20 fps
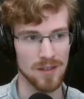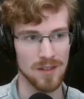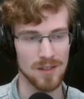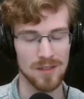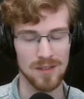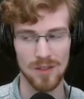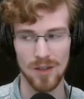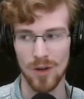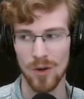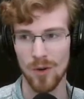
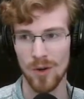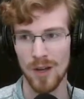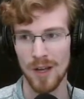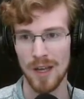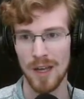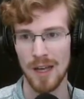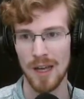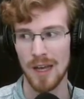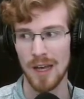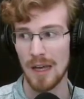So
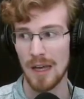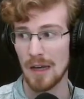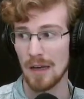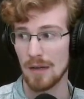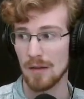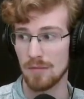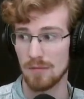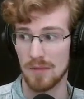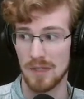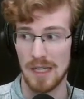
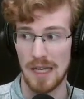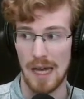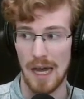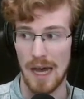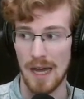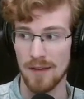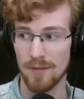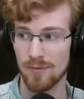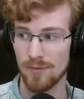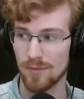
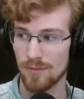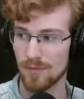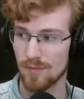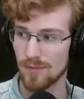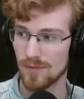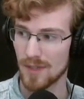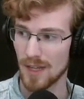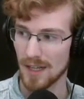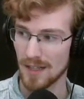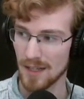I've
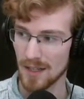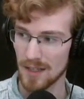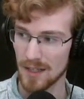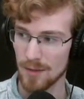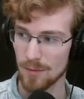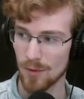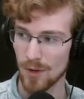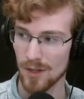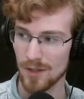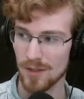technically
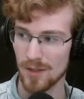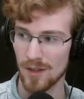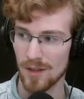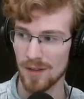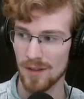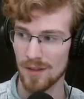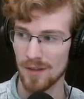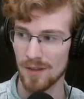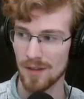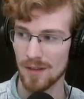worked
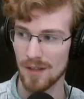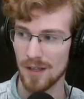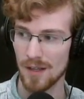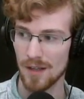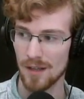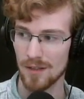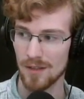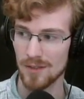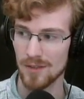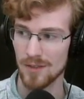on
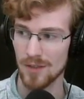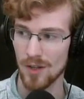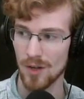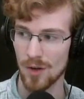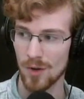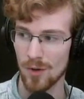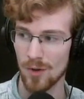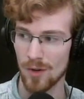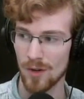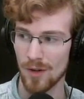
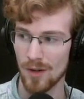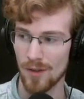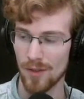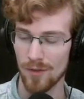Snow on the